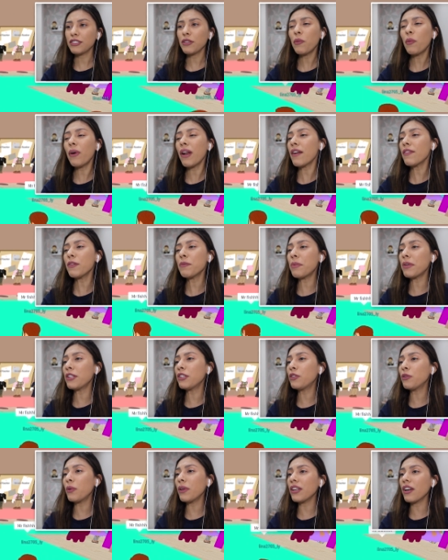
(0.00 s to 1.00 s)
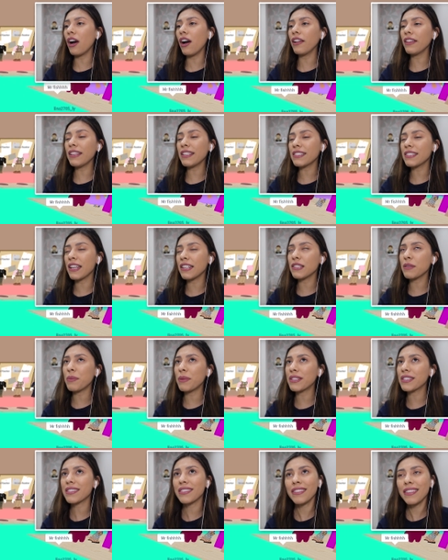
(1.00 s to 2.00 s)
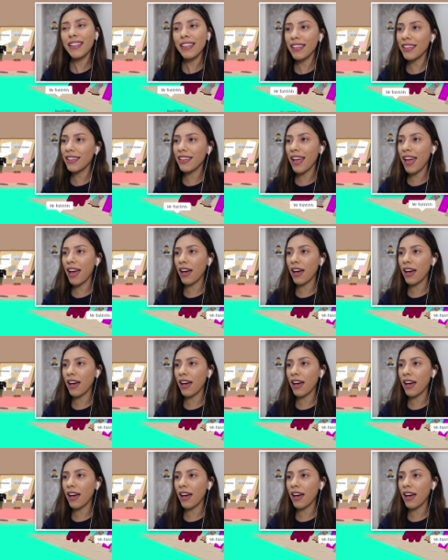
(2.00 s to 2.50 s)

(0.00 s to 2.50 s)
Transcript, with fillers: So what have you been doing all these nights you've been sneaking